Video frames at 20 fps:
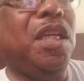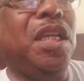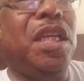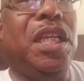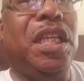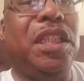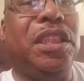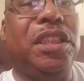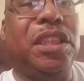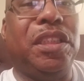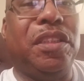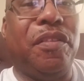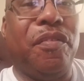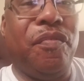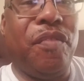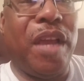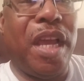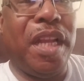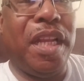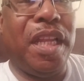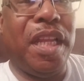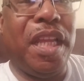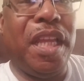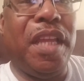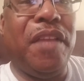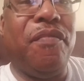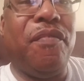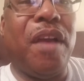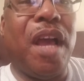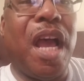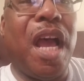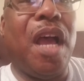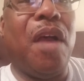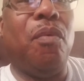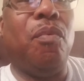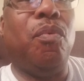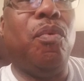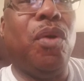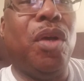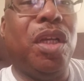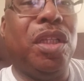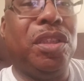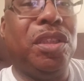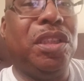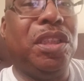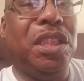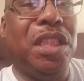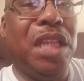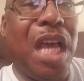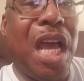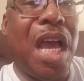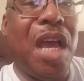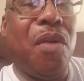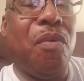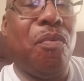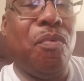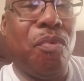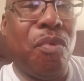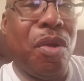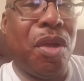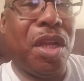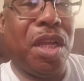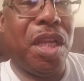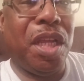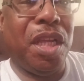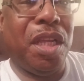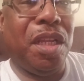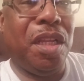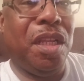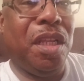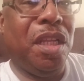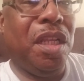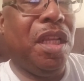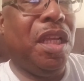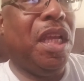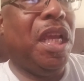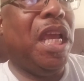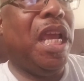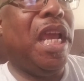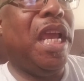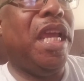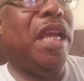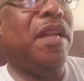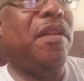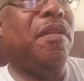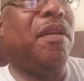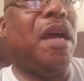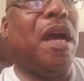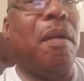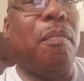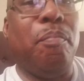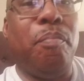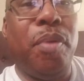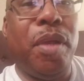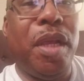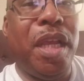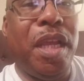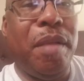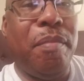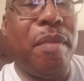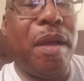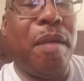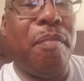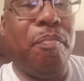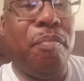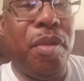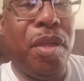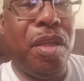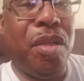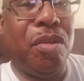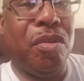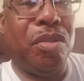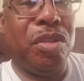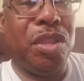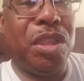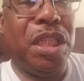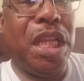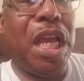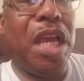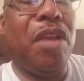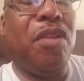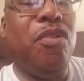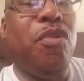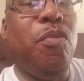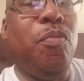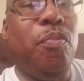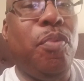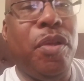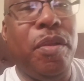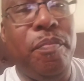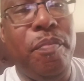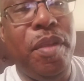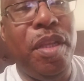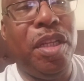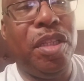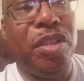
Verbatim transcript: it's just the fact that if I was not working and I'm paying my bills, now you put me in a